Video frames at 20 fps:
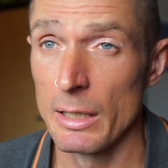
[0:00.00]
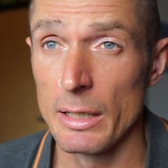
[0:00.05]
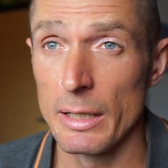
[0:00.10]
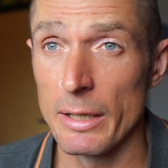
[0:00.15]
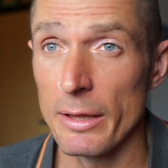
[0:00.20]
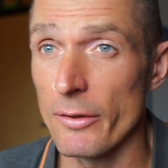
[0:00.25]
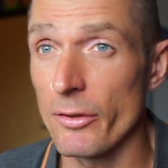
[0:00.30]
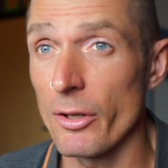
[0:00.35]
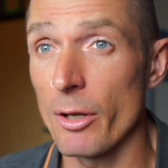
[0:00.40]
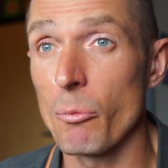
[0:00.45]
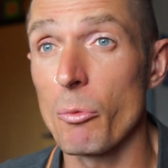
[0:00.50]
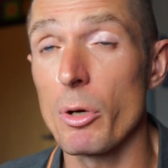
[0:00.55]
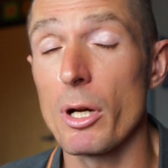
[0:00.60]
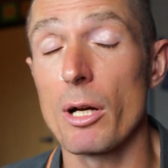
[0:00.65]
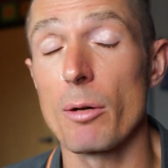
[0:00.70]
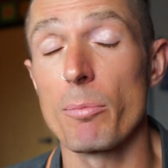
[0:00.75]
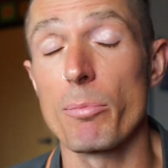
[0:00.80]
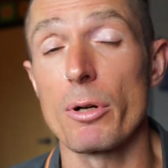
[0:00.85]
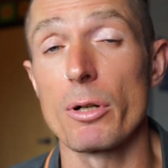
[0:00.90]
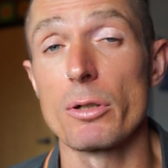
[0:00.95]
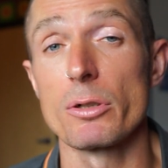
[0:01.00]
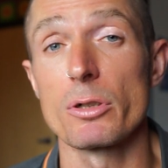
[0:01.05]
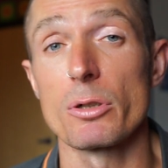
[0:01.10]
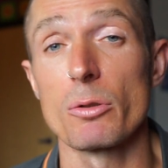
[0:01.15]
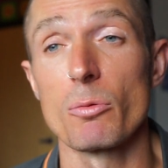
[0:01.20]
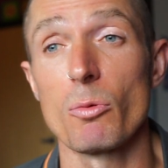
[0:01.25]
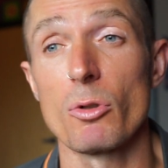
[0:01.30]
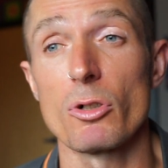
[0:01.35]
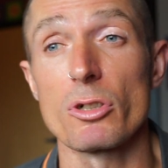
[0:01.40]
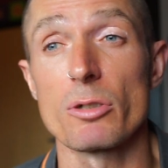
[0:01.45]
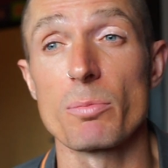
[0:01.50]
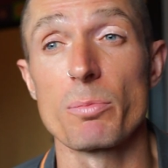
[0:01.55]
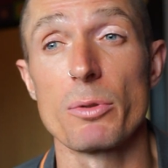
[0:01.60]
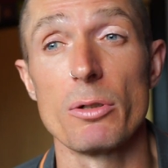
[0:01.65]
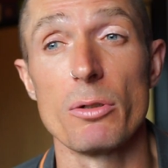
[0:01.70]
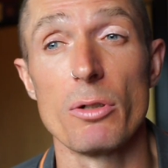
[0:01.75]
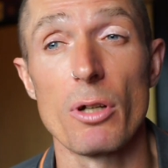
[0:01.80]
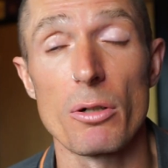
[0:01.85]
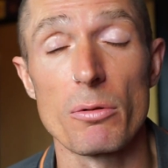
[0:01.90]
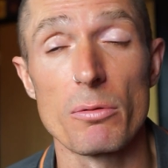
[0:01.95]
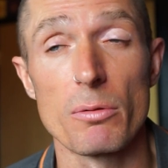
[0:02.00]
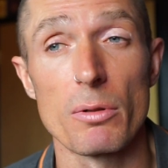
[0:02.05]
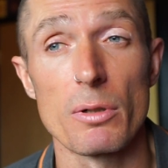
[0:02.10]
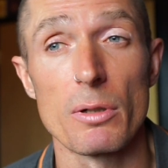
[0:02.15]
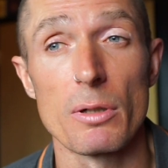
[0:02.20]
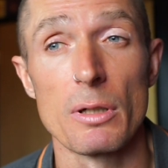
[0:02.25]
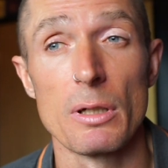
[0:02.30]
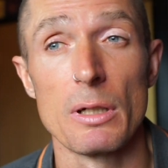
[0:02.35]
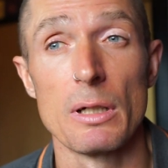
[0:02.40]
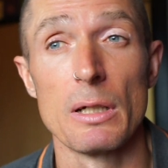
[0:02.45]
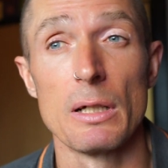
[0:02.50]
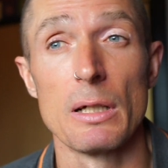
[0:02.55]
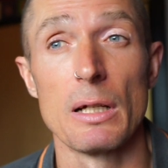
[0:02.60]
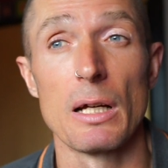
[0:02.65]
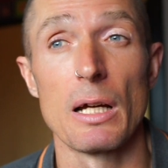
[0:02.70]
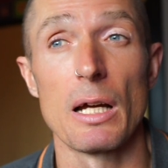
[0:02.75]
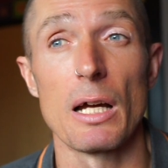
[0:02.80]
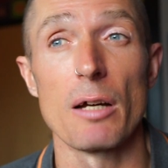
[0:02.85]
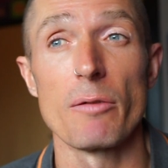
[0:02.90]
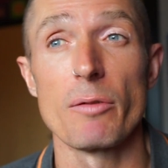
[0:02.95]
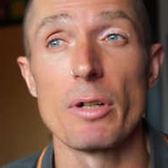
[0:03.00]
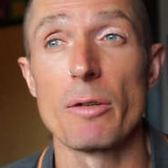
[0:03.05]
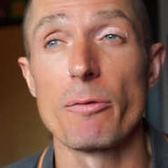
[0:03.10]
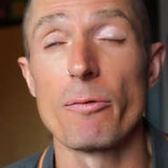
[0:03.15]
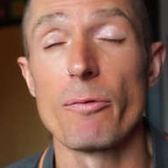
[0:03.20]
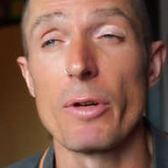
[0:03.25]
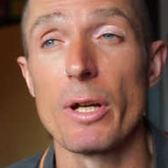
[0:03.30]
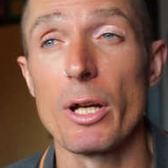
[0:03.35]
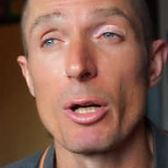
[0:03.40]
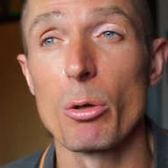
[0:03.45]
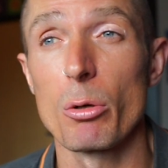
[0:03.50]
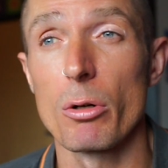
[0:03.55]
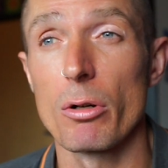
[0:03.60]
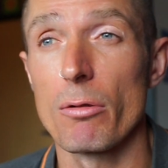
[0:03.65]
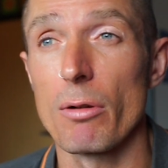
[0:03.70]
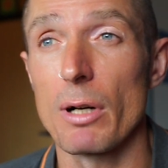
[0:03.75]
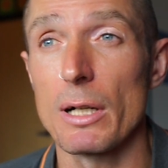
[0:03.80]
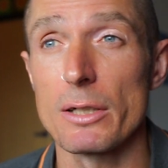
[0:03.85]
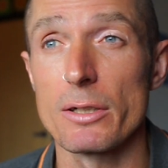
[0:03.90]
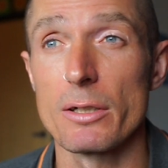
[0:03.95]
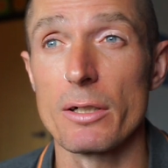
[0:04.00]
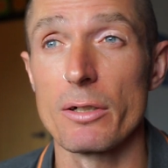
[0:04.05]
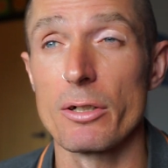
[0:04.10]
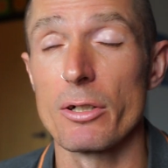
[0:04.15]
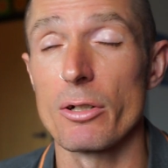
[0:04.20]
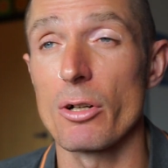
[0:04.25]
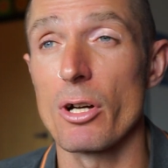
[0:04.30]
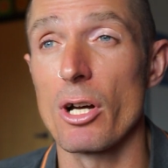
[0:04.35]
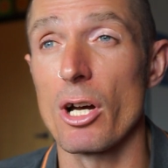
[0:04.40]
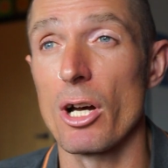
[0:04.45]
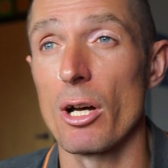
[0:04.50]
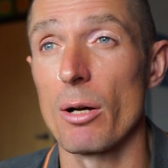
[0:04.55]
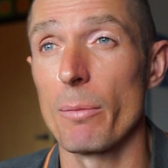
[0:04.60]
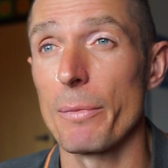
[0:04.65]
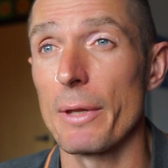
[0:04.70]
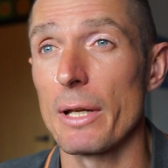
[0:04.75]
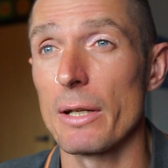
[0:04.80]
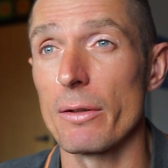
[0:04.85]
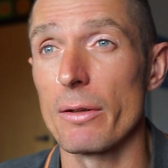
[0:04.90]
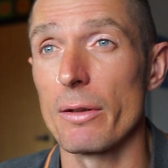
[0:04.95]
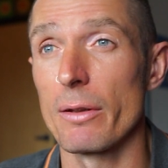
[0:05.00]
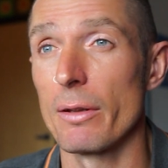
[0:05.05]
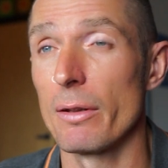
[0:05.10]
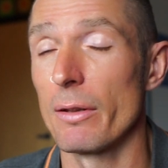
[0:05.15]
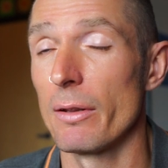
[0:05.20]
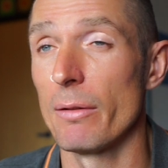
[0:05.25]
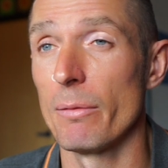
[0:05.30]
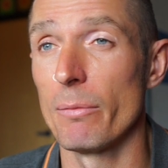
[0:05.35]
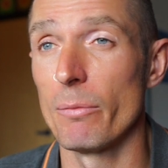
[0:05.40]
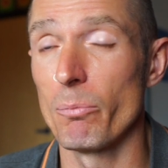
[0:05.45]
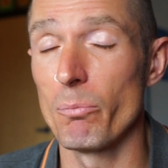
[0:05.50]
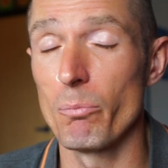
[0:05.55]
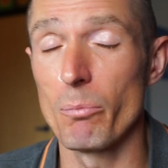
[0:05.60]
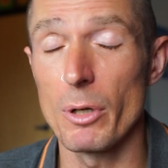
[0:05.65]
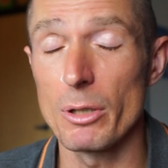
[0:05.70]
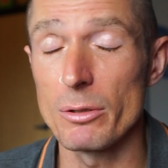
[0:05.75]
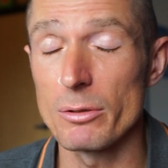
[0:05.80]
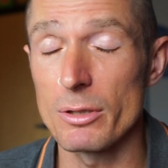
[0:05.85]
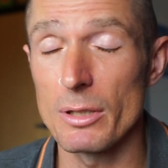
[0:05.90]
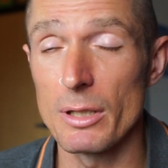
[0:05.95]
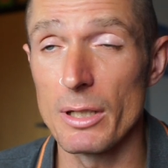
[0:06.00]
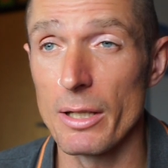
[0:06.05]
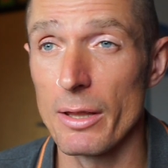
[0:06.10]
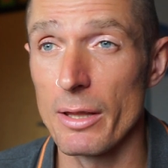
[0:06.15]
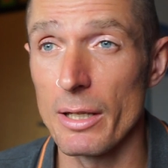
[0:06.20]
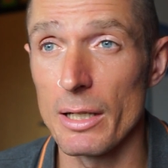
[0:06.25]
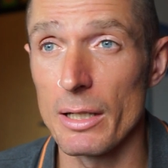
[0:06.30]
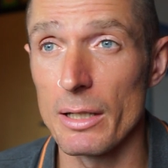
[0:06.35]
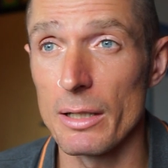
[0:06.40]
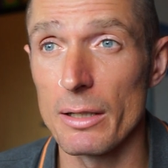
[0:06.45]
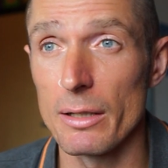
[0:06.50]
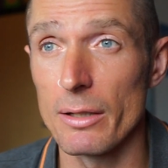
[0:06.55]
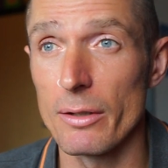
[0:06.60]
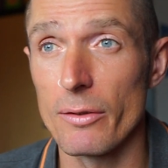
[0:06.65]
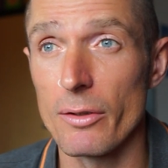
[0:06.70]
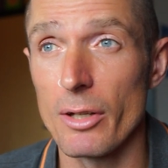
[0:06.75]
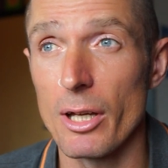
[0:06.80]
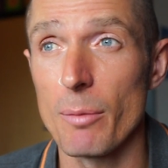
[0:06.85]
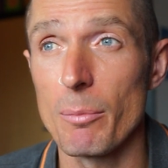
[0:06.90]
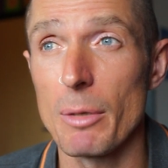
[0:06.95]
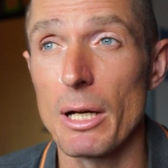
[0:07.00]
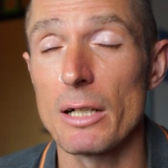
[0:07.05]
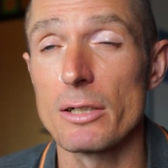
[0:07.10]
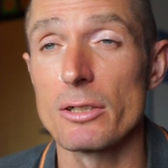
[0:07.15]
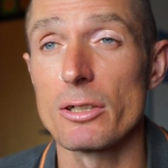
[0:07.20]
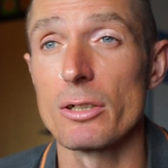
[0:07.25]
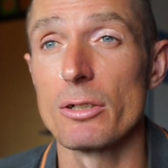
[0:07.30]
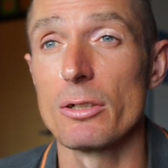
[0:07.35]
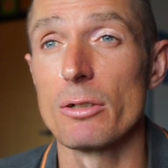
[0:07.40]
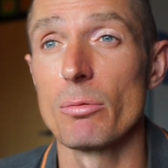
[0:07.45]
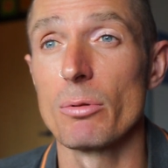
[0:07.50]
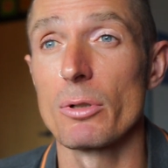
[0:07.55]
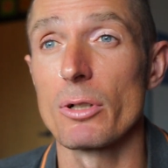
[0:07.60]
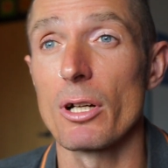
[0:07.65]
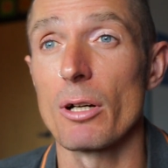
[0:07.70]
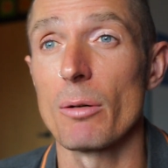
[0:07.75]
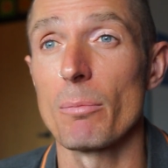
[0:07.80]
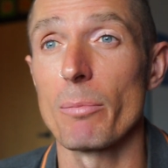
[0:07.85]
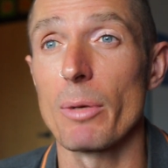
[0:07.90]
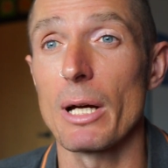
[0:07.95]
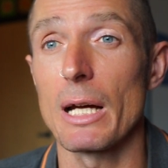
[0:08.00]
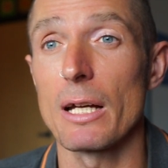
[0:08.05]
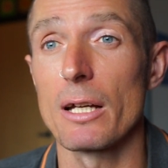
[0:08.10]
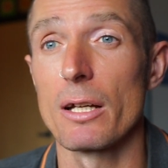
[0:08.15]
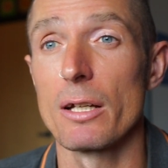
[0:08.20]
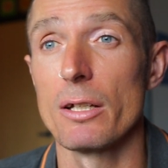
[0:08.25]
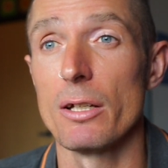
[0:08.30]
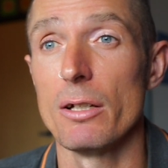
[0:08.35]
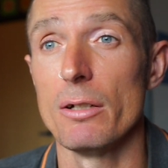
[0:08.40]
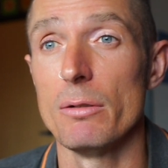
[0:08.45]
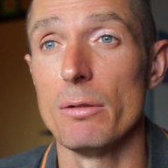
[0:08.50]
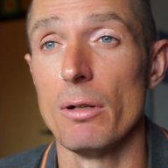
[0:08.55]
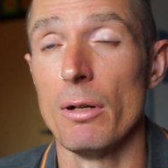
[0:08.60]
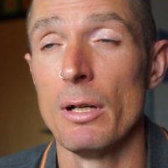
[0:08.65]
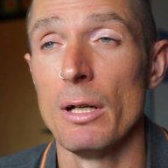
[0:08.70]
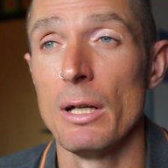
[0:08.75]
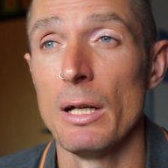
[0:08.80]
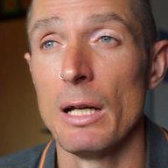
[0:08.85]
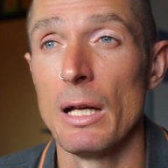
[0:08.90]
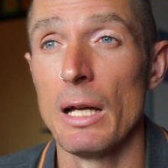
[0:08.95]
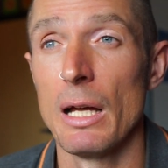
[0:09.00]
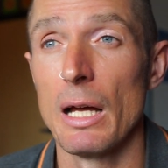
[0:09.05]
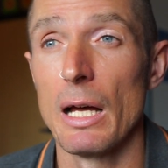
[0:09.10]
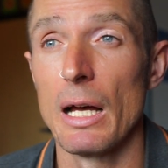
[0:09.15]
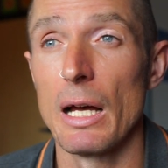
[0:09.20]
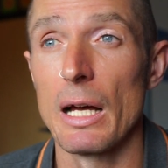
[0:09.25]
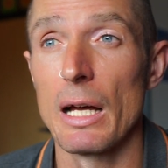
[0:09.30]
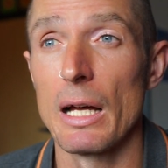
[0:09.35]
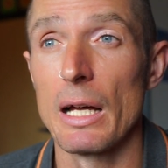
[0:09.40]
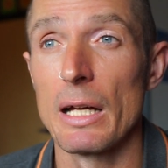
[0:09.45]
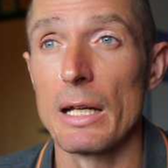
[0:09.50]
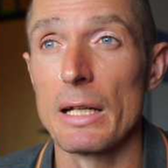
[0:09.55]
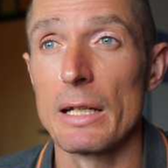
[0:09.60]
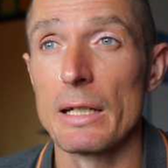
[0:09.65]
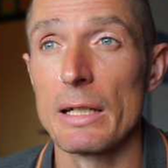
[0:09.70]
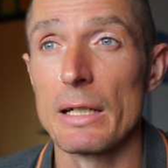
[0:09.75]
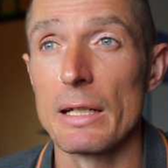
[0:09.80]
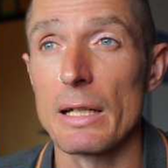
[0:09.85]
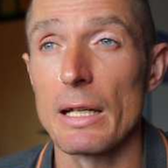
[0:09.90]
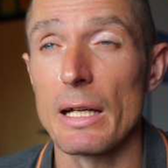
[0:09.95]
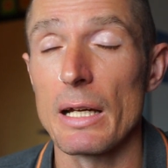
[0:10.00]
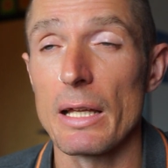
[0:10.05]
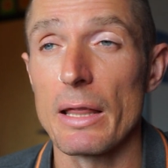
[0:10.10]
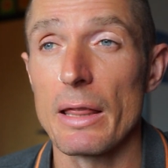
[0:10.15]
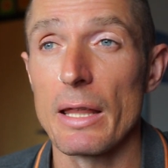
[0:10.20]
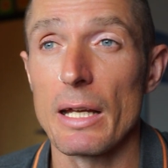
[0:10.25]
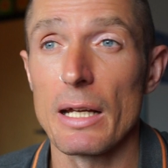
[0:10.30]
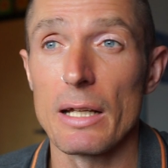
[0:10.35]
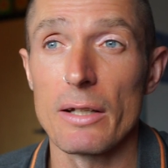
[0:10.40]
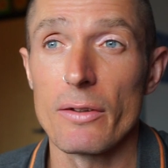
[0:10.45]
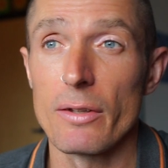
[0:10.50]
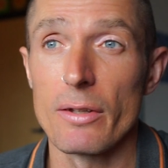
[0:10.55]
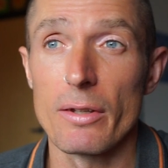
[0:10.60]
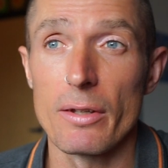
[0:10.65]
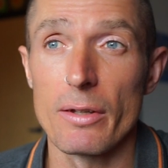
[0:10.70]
in the same way I approach a wasp. You don't have any fear or aggression and you're calm, that mostly that same attitude will come back at you. And I think